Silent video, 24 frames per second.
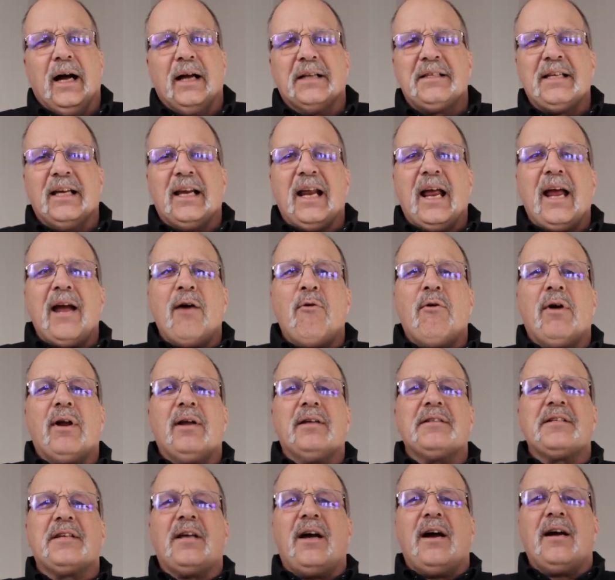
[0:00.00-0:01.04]
Today I
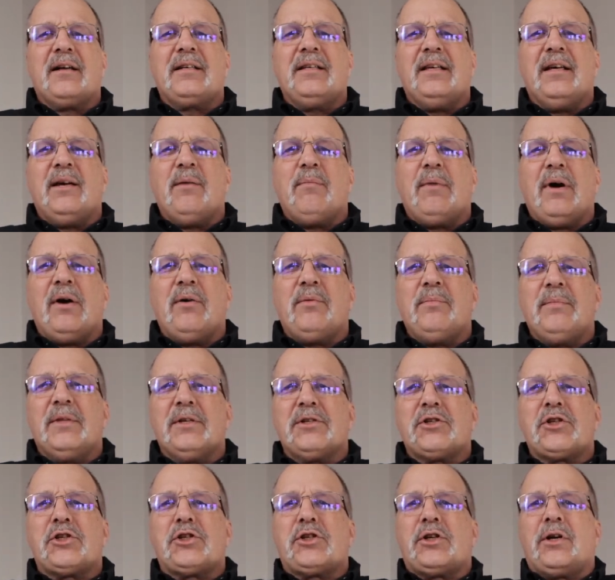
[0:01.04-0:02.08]
want to talk to you about
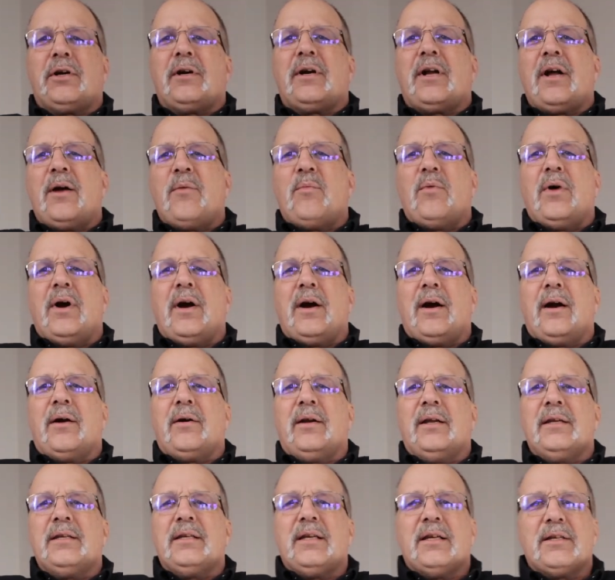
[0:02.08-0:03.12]
this shirt I'm
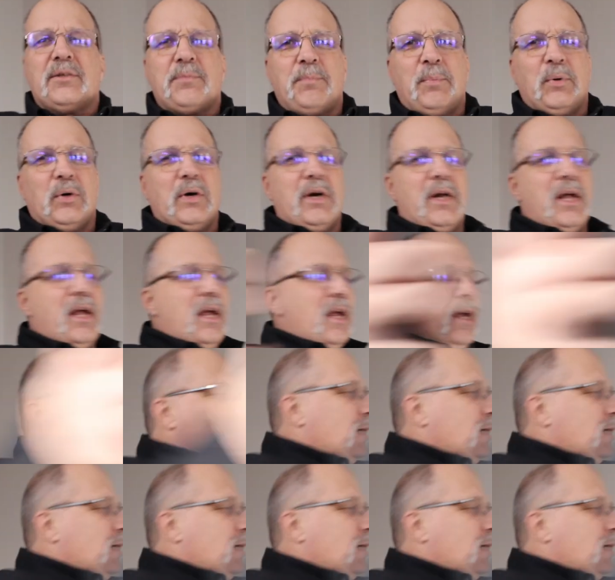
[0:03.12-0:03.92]
wearing. Isn't this pretty?